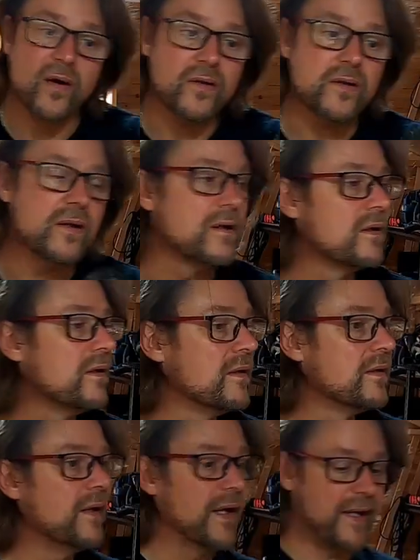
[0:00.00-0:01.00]
on,
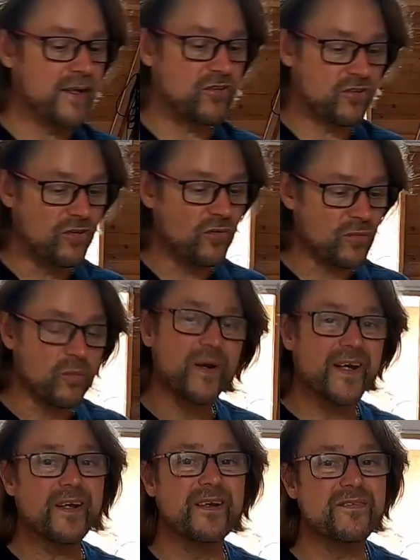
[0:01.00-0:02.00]
it should
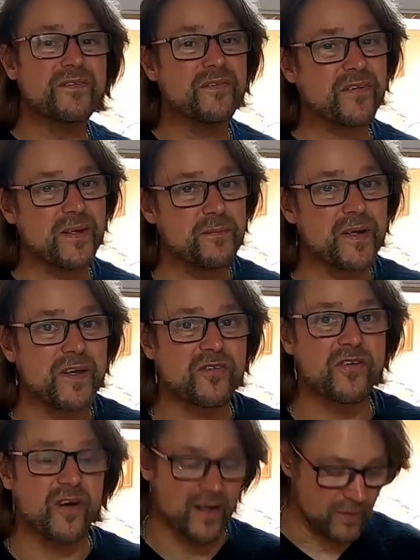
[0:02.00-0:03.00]
read 15
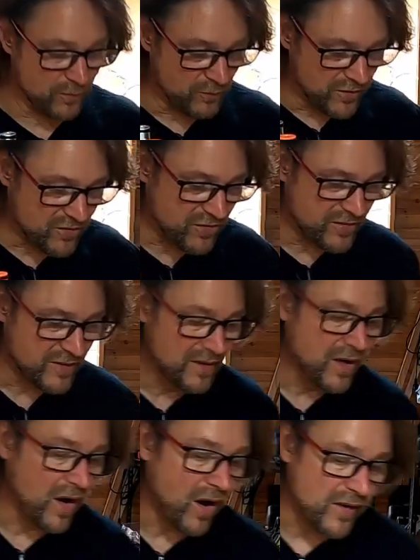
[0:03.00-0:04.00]
psi, which
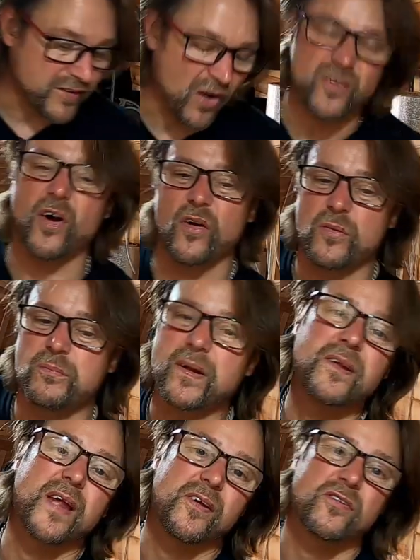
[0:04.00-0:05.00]
I don't know, but
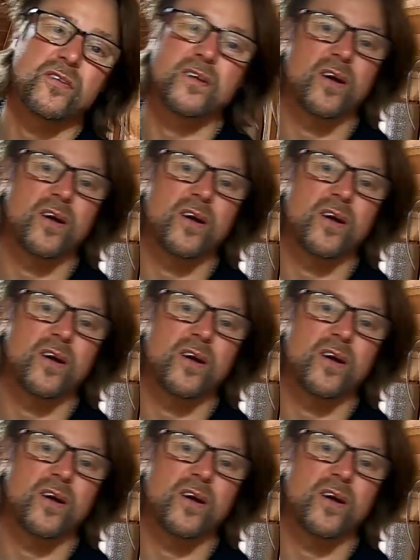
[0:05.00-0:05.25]
it doesn't